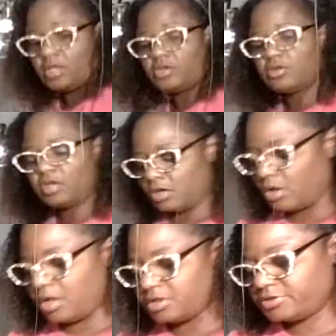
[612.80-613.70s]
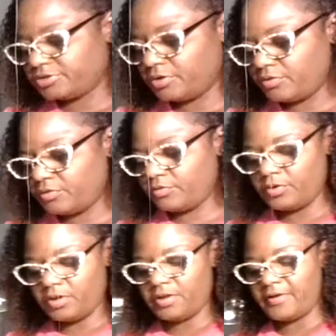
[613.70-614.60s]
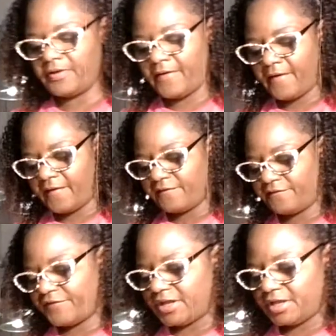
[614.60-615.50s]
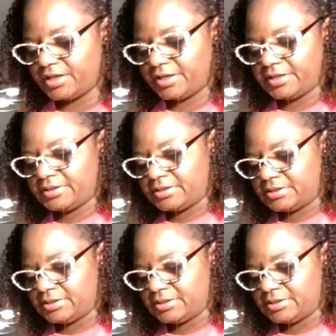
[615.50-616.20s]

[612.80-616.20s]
You can also find